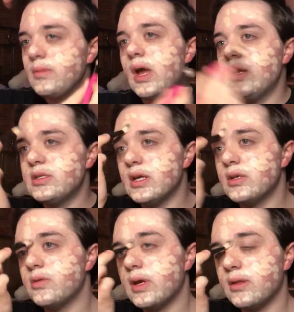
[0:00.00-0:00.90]
I just like
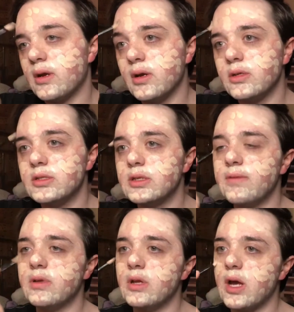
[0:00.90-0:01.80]
doing it there just to
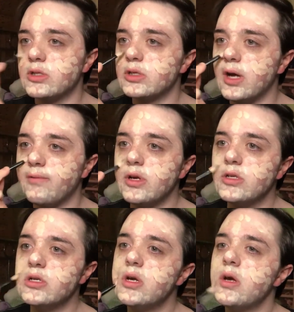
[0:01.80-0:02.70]
give a little extra
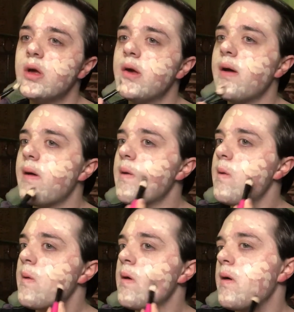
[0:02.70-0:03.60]
coverage.
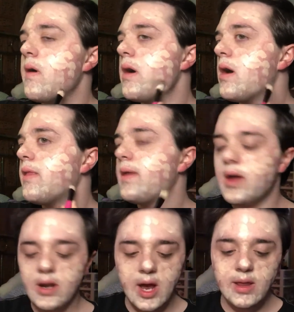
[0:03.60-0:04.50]
And
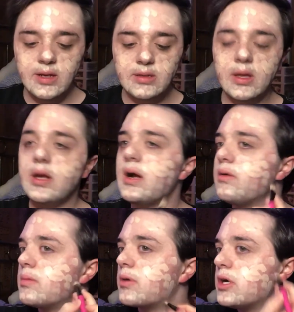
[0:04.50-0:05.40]
then I like to lay it out
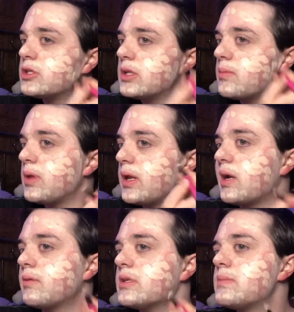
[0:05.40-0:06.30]
with a brush and then blend it
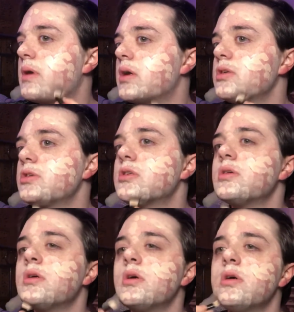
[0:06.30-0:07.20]
in with the sponge.
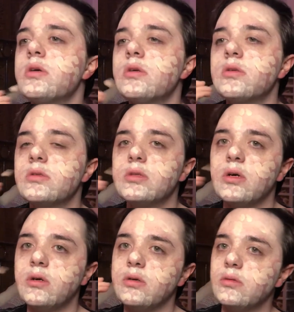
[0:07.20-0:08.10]

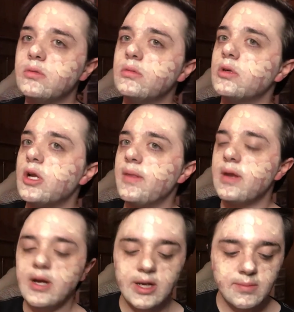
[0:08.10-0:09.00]
So, we'll go on the
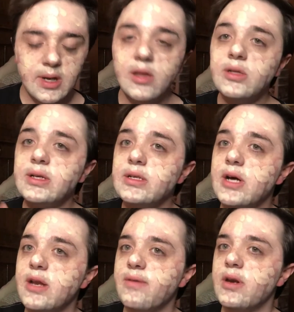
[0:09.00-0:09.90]
neck in a minute. It looks like a
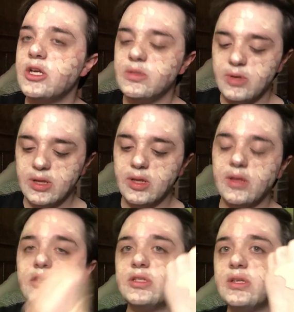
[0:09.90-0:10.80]
ton of foundation, but look,
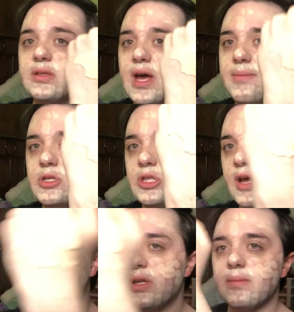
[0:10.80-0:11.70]
there's still that much
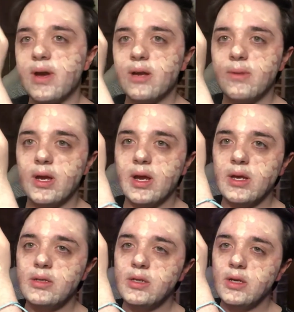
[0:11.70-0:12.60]
left on the back of my
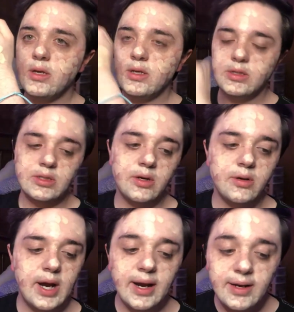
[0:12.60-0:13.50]
hand.
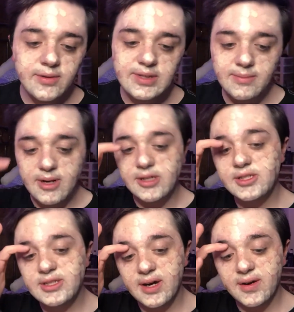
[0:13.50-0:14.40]
So, I didn't use that much.
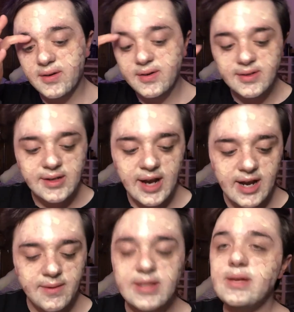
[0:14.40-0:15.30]
So,
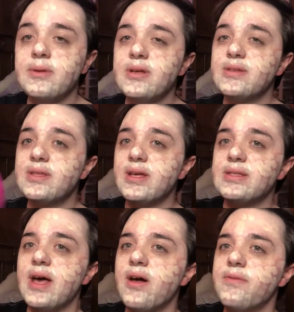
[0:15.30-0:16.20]
anyways, I'm going to use this
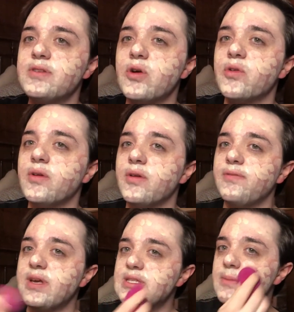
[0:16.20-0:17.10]
e.l.f. Total
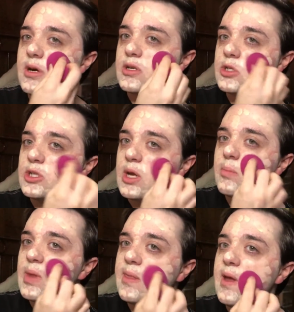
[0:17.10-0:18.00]
Face Sponge and
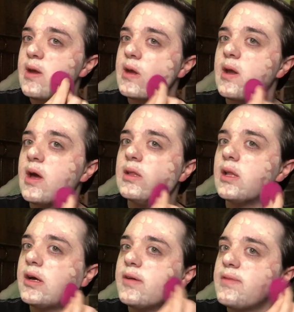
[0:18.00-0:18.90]
blend that in. I
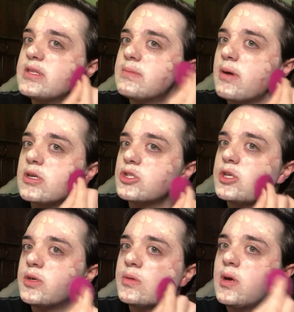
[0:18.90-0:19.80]
love this sponge,
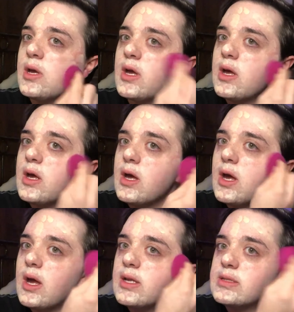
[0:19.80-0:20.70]
too.
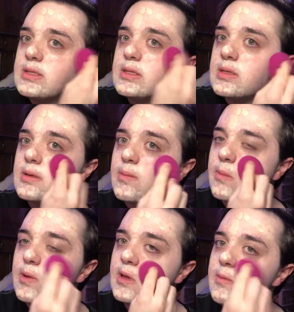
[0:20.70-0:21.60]
It's
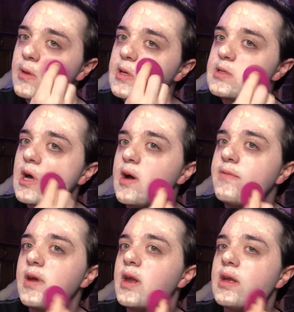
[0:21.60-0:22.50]
really, really
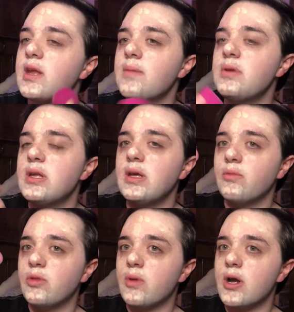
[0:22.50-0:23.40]
soft, and I dampened it
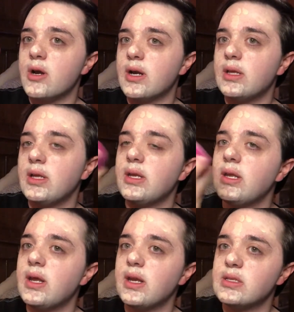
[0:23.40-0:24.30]
with water and cleaned
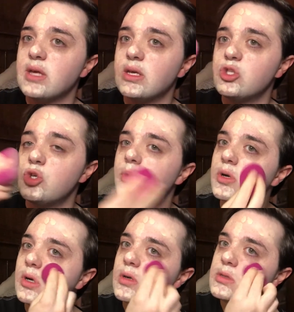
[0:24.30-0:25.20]
it, and it's, like,
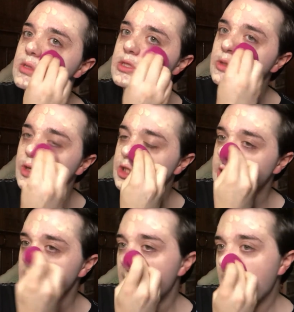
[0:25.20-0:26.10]
super
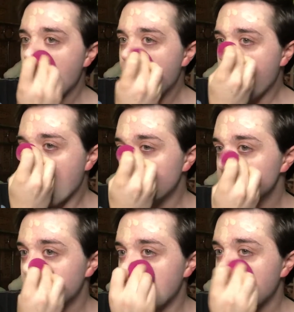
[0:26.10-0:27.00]
squishy, which
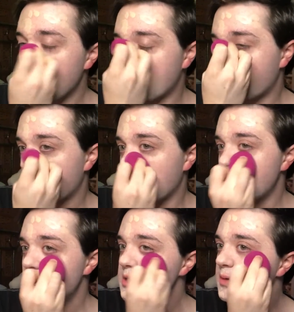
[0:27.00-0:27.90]
is what I like for a
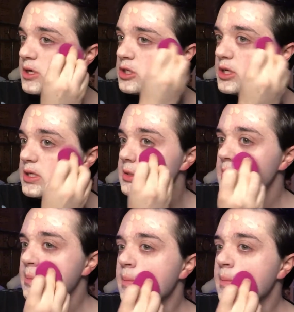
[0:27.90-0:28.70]
beauty sponge, because